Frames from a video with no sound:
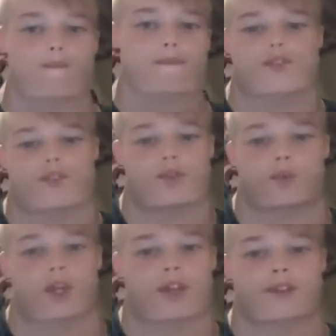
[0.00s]
To do,
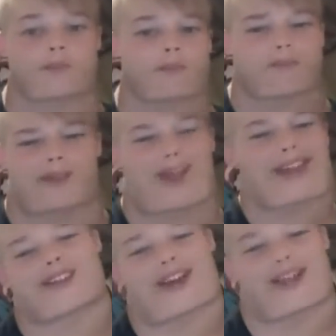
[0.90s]
guys. I
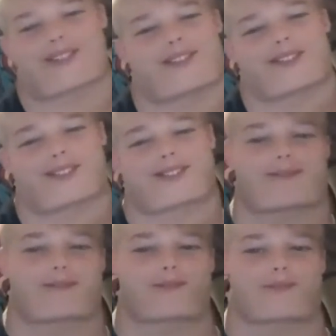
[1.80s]
got this.
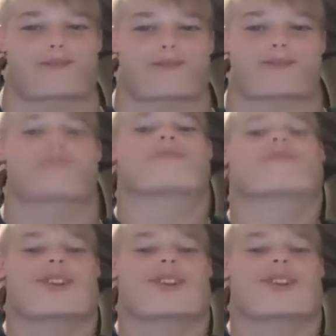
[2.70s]
Yeah.